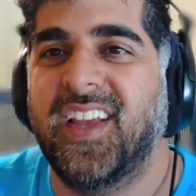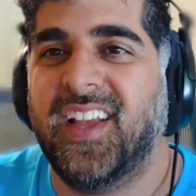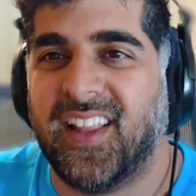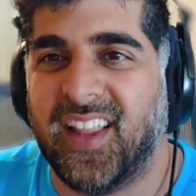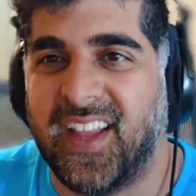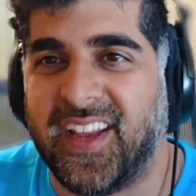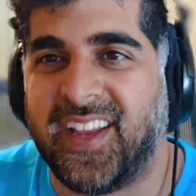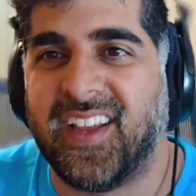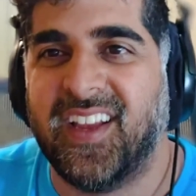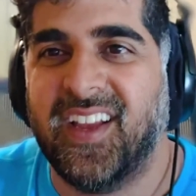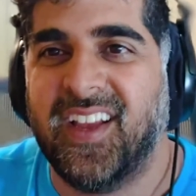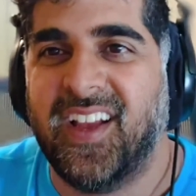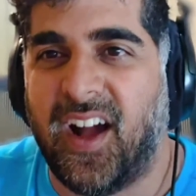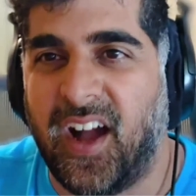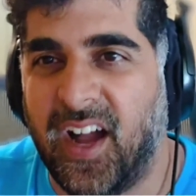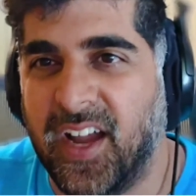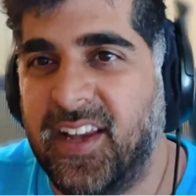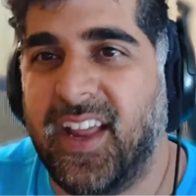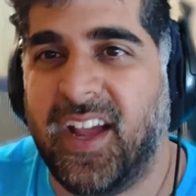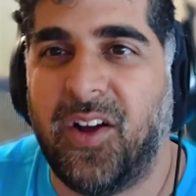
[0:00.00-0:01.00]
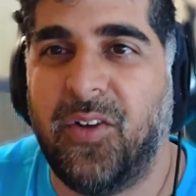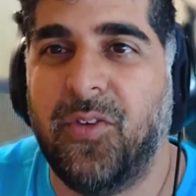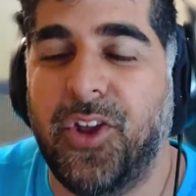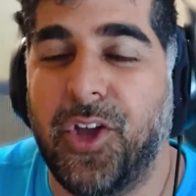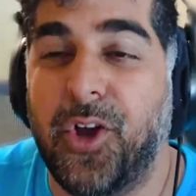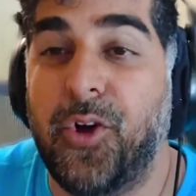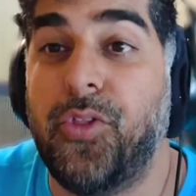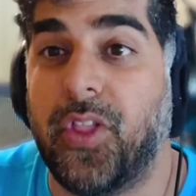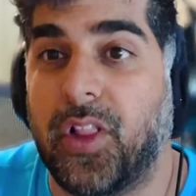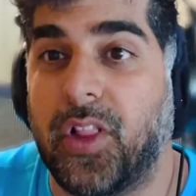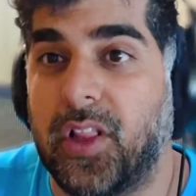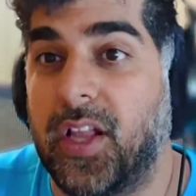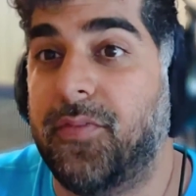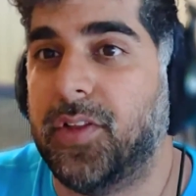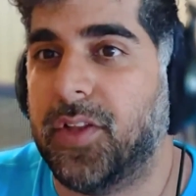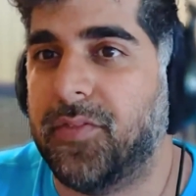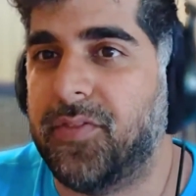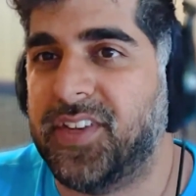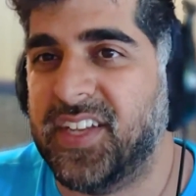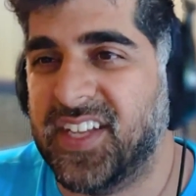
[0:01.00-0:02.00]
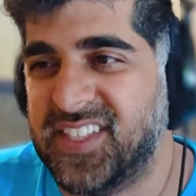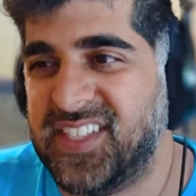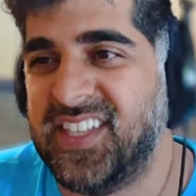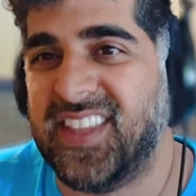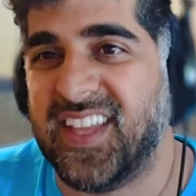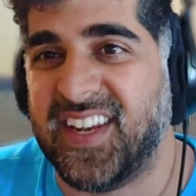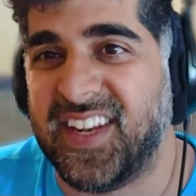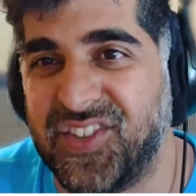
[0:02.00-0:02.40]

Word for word: like I now know the level of intensity that